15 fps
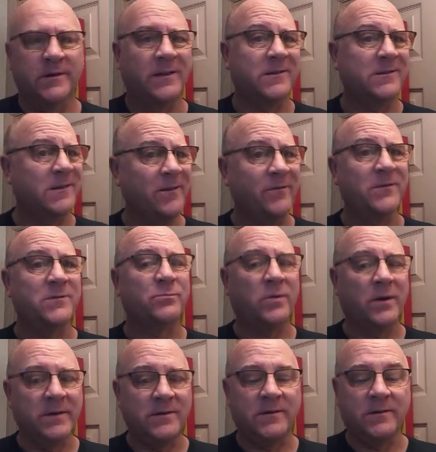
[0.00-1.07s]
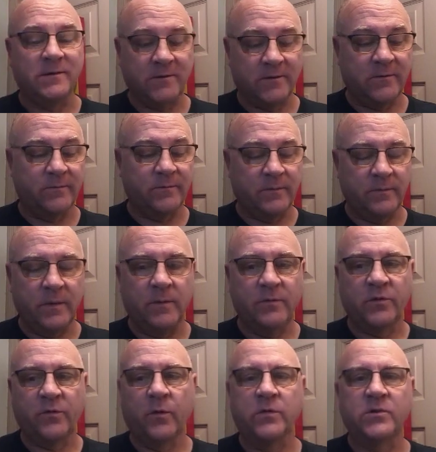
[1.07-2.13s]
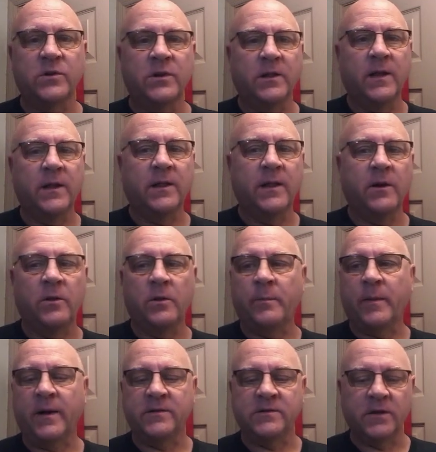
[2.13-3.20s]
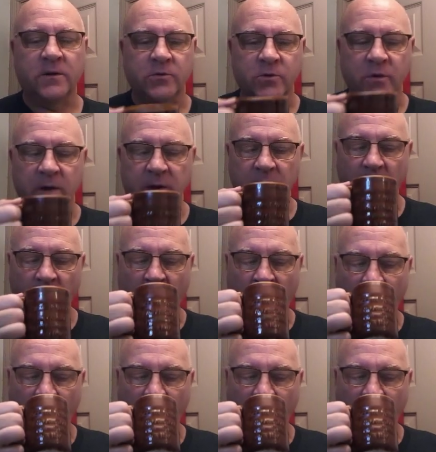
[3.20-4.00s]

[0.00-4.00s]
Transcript: and this stuff is pricey, so I was fortunate to get that on the buy-sell trade